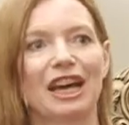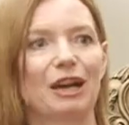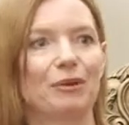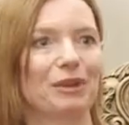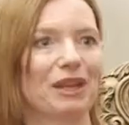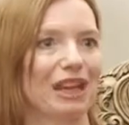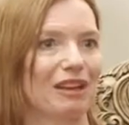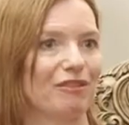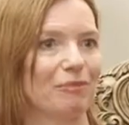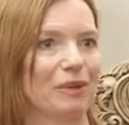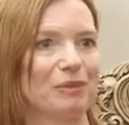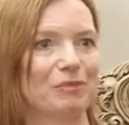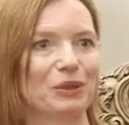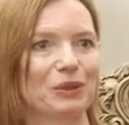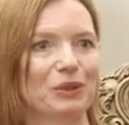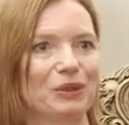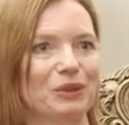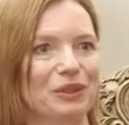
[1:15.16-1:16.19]
We have
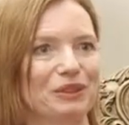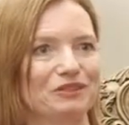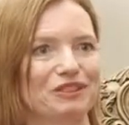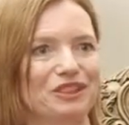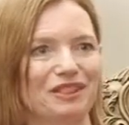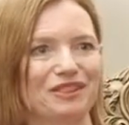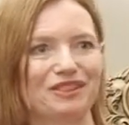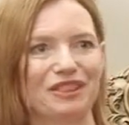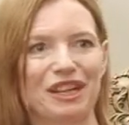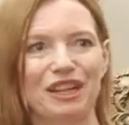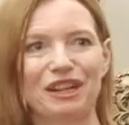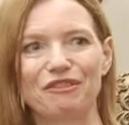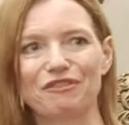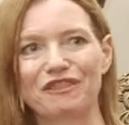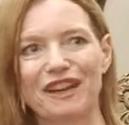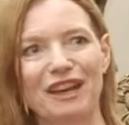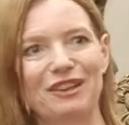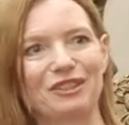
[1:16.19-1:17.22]
people who have just
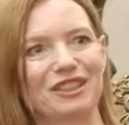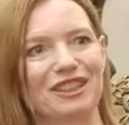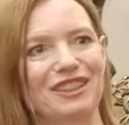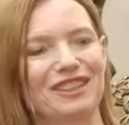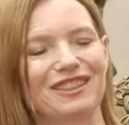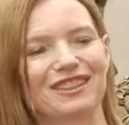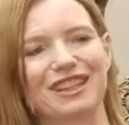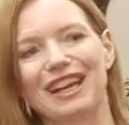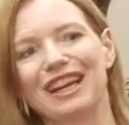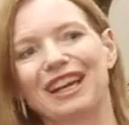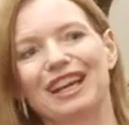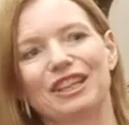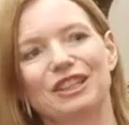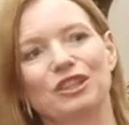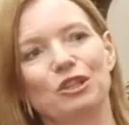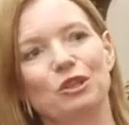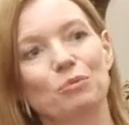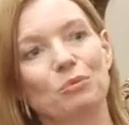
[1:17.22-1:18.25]
founded
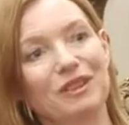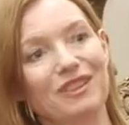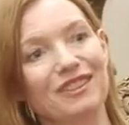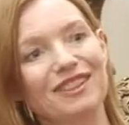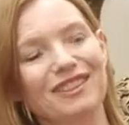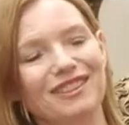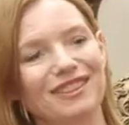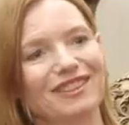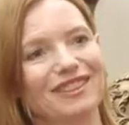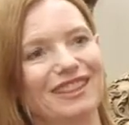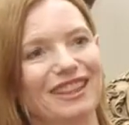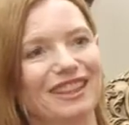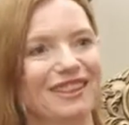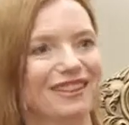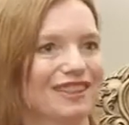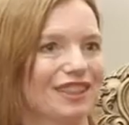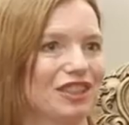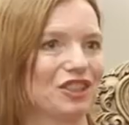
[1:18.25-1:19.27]
new businesses
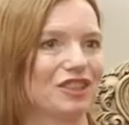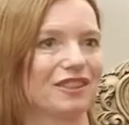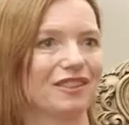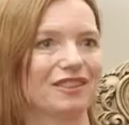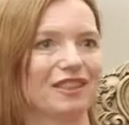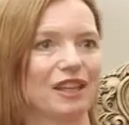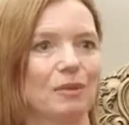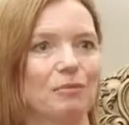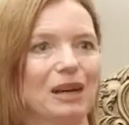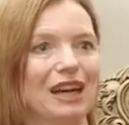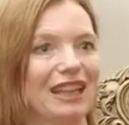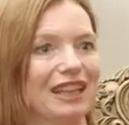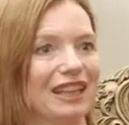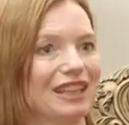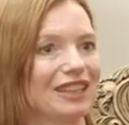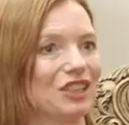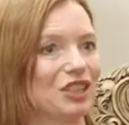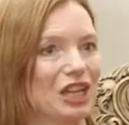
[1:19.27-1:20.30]
here, such as the
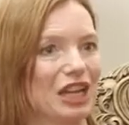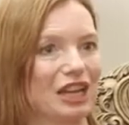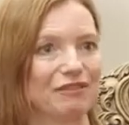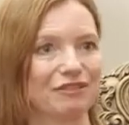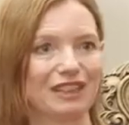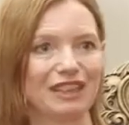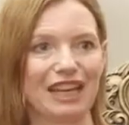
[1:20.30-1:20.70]
Himalayan Java